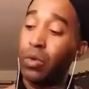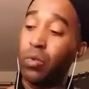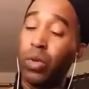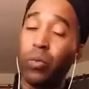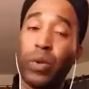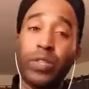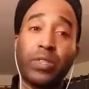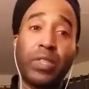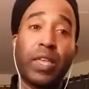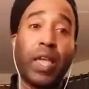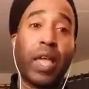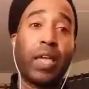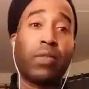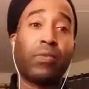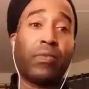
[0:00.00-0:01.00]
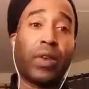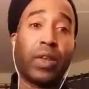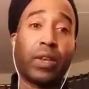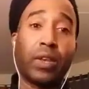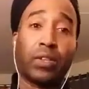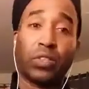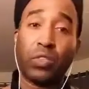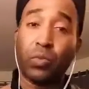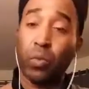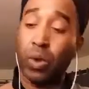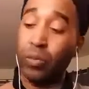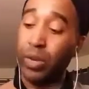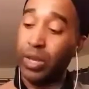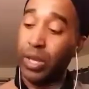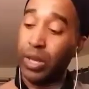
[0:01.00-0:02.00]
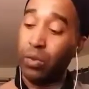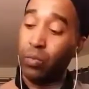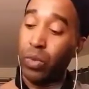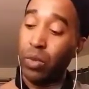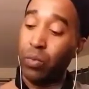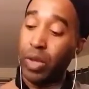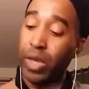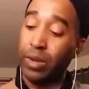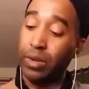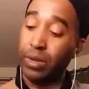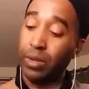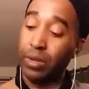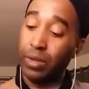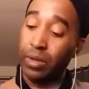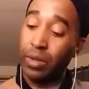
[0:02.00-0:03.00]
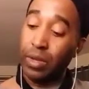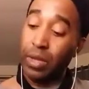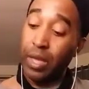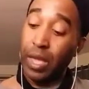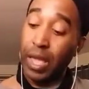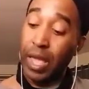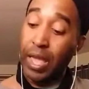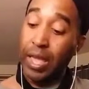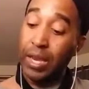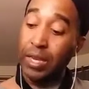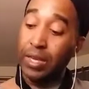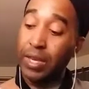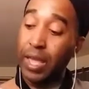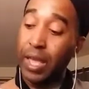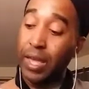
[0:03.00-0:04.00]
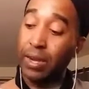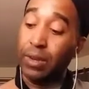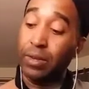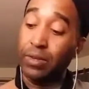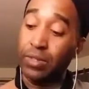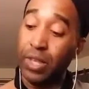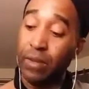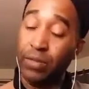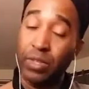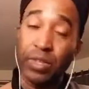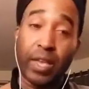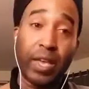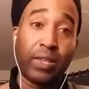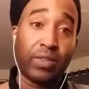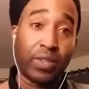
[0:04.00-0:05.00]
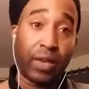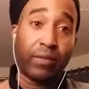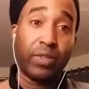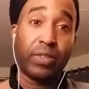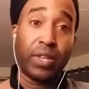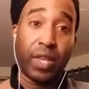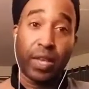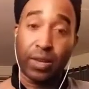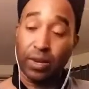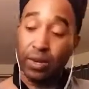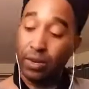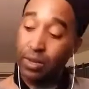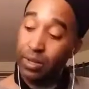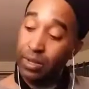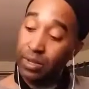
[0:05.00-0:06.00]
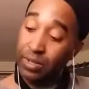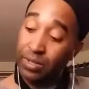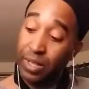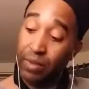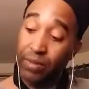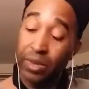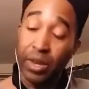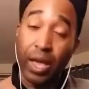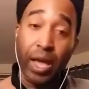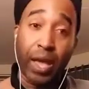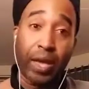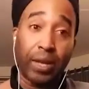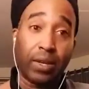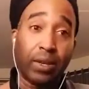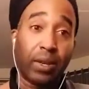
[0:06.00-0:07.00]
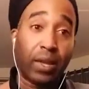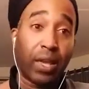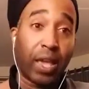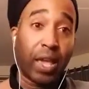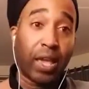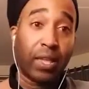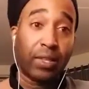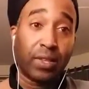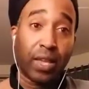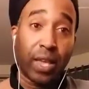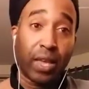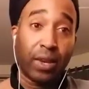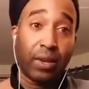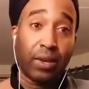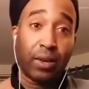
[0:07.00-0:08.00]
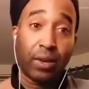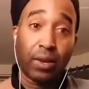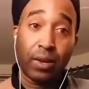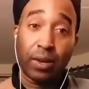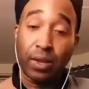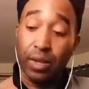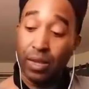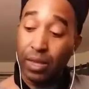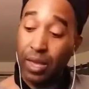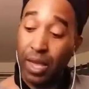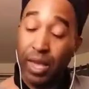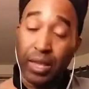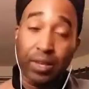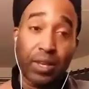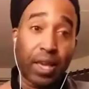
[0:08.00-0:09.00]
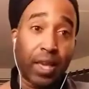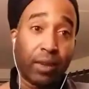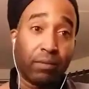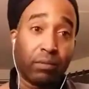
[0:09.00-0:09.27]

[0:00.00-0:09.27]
We went to the 8th fret, and this is what we did. We went 8, 10, 7, 10, 7, 10, 7, 9, 8, 10, 8, 10.